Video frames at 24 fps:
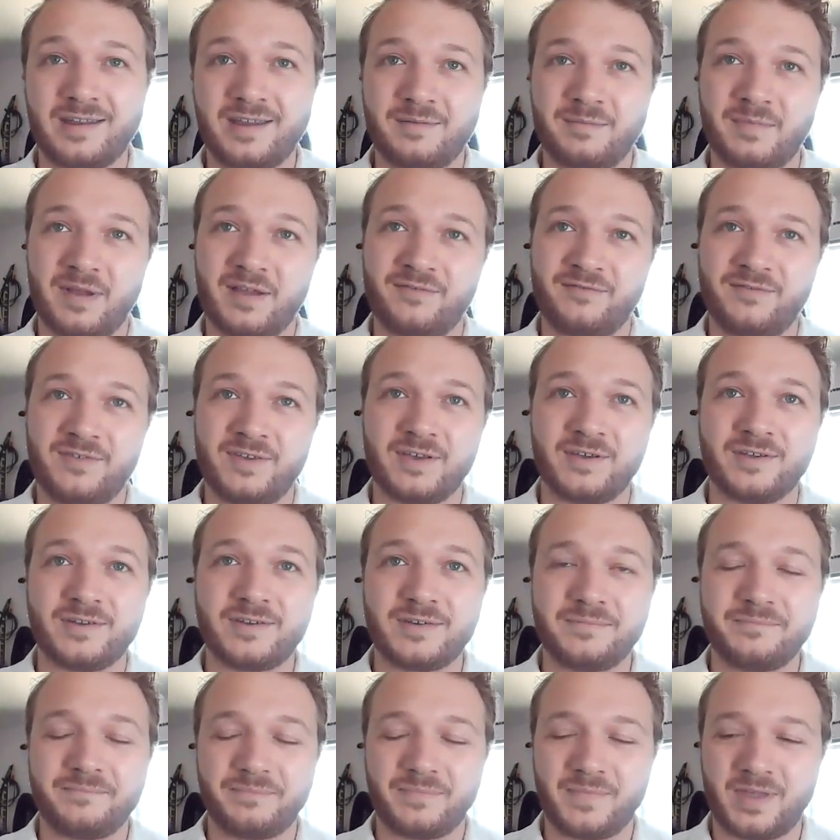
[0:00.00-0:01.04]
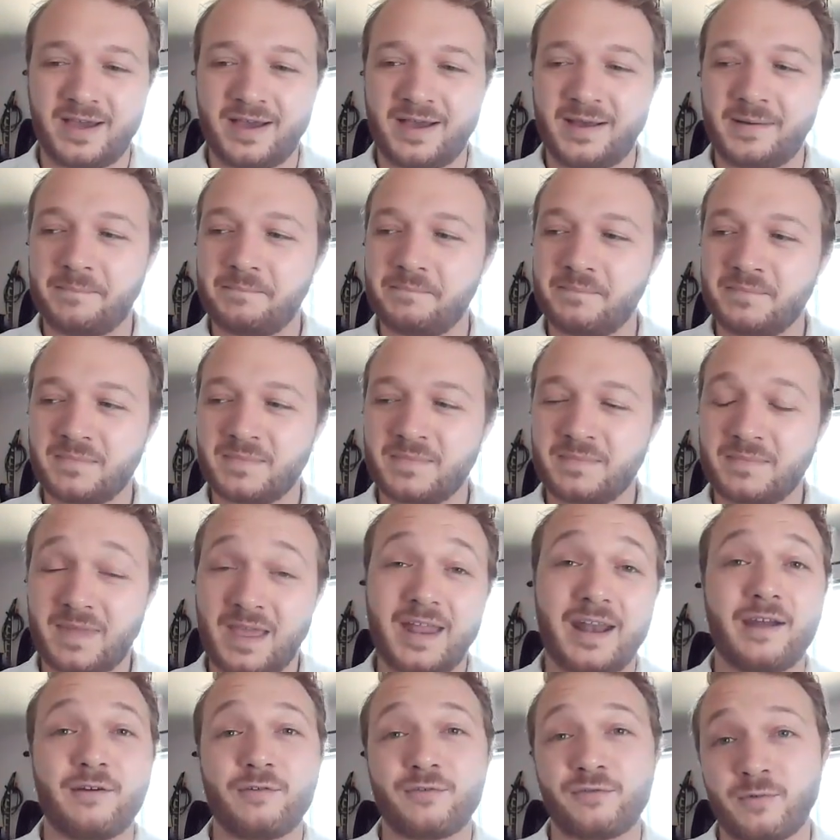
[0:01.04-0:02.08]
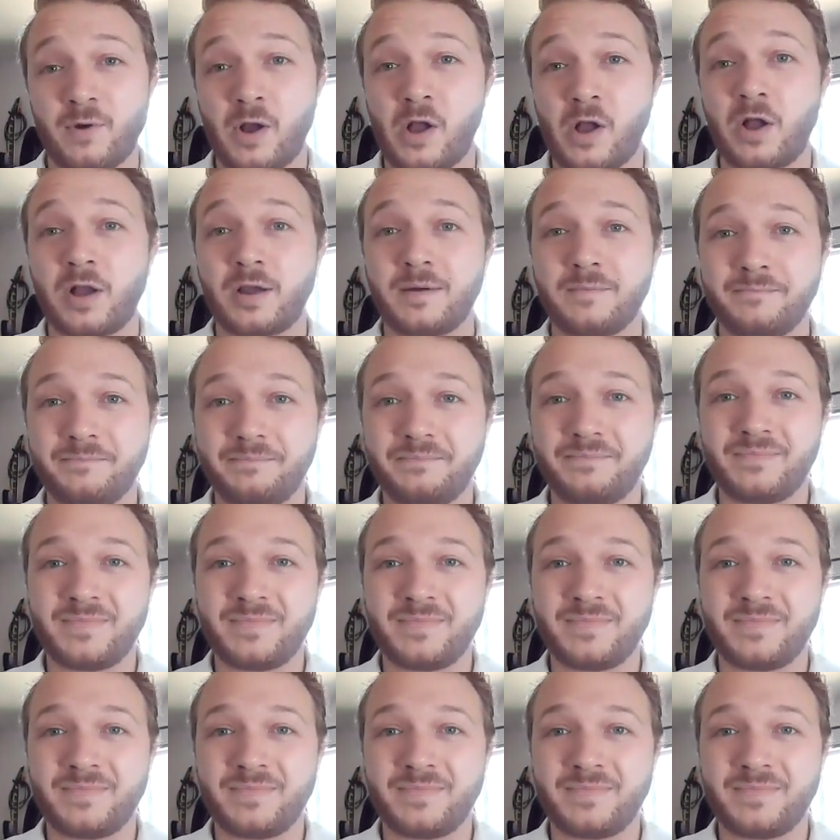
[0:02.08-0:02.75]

in my field. Um, and I was wrong.